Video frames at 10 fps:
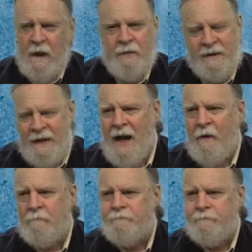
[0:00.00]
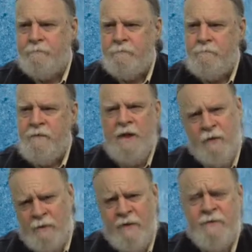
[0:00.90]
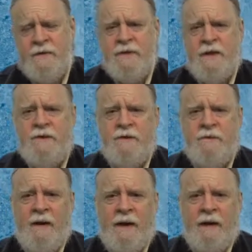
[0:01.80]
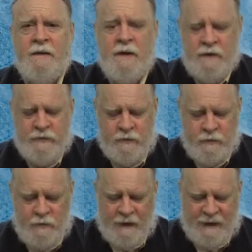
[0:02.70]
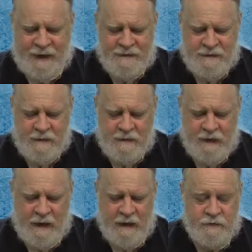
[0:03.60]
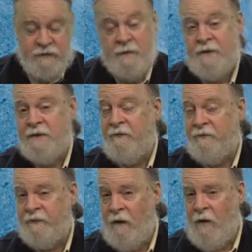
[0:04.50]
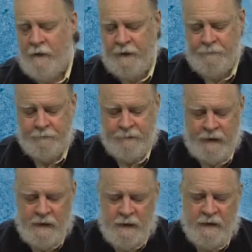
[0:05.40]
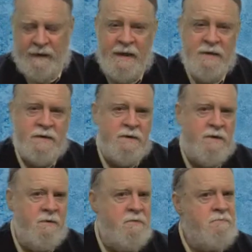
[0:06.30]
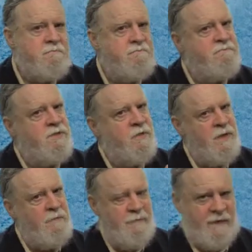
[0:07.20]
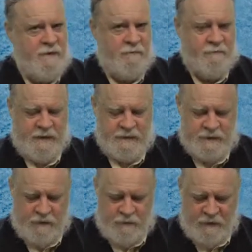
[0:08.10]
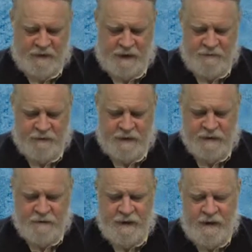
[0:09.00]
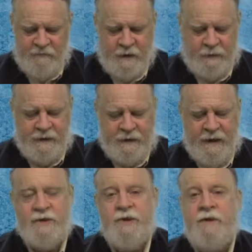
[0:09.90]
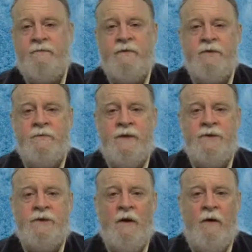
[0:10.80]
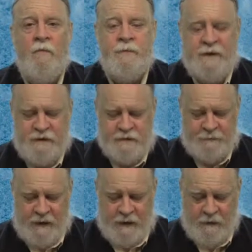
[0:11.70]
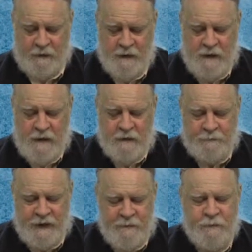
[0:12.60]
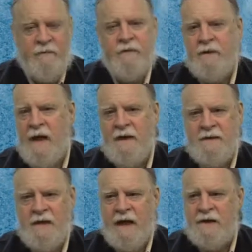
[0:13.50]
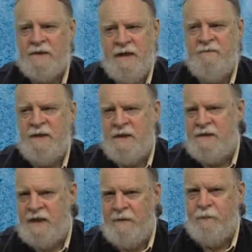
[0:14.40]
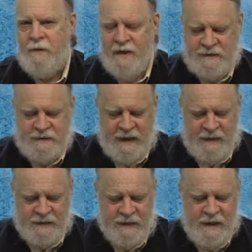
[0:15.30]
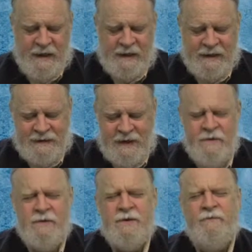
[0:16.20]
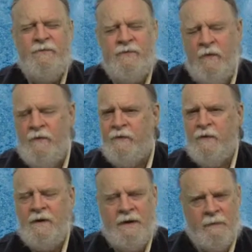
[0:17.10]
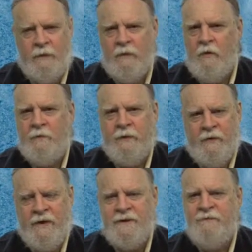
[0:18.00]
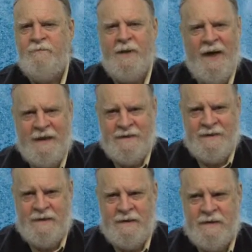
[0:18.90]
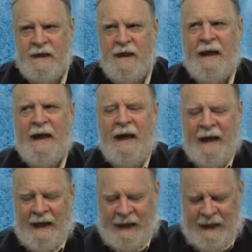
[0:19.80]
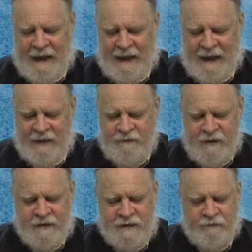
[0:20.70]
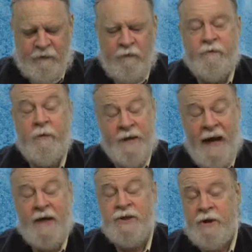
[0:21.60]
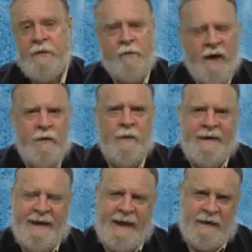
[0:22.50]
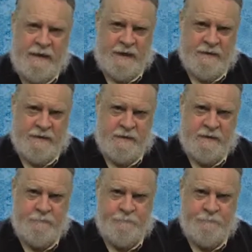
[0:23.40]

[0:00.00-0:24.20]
But now, the references I just made to Alaska and to some extent Florida get us to the real meat of this, the real meat of this, the meat of both the elation and the frustration, the hope and despair. The people of the United States, even in deep red states, continue to vote for liberal or progressive policies, even as they vote for reactionary right wing candidates.